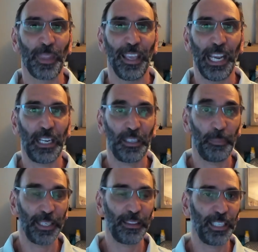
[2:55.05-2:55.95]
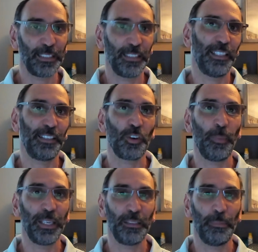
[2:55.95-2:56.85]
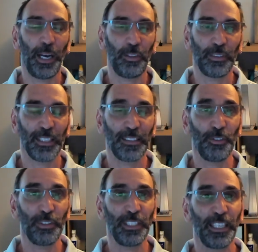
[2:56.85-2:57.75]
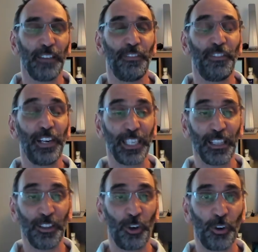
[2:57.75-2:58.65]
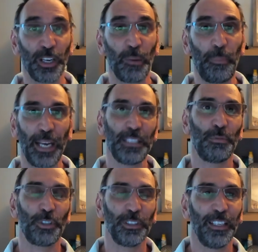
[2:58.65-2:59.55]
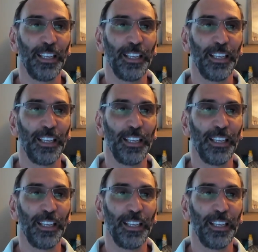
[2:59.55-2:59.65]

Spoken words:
Another big thing that they recommended about is using a very long password.